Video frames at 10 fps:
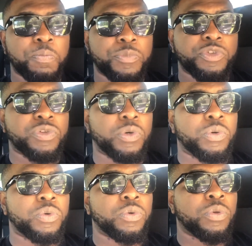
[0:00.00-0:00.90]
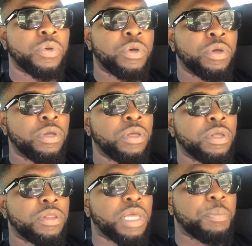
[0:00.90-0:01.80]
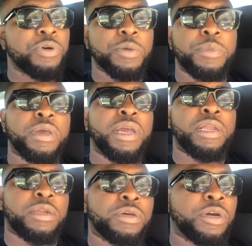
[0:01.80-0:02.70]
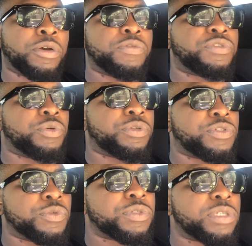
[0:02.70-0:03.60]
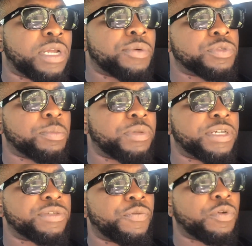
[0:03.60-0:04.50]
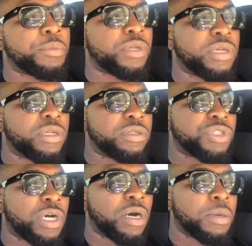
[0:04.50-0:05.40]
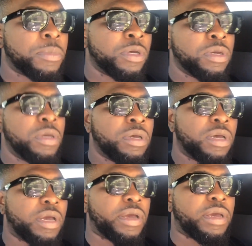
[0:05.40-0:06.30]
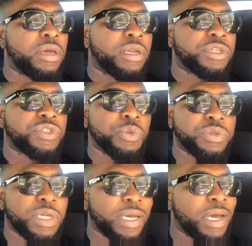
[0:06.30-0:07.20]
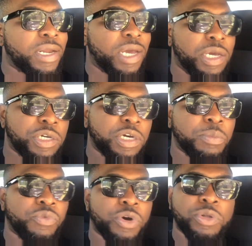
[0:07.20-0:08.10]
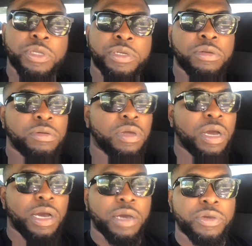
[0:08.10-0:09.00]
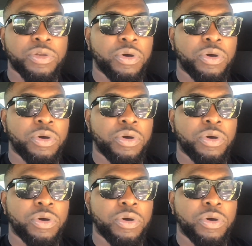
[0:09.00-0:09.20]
So that put me ahead of the curve. So as soon as that was a blessing for me to get the job. And as soon as I got that income rolling, I